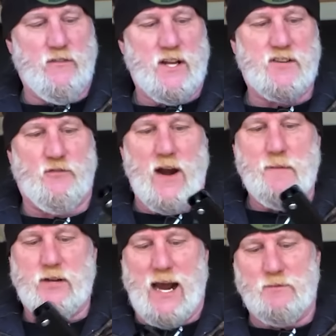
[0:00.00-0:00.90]
over these
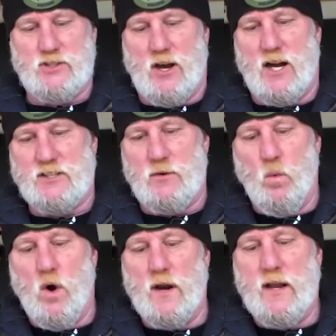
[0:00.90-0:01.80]
frame type saws
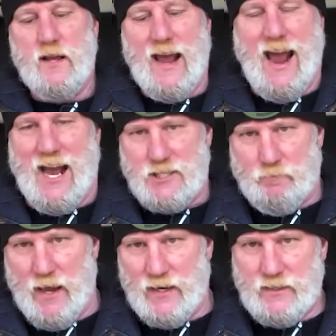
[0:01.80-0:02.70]
in one
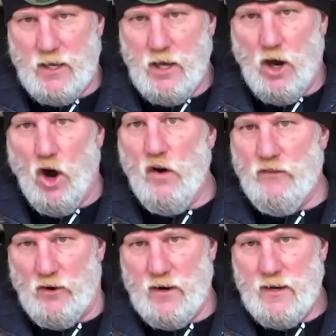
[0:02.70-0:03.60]
aspect
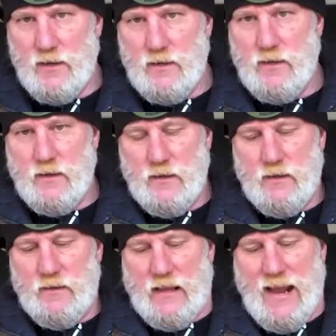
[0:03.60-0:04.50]
over
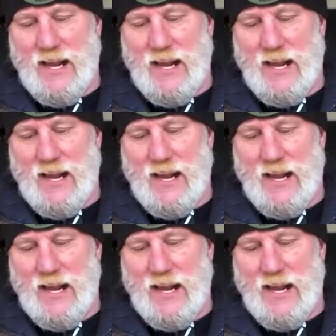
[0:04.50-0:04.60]
the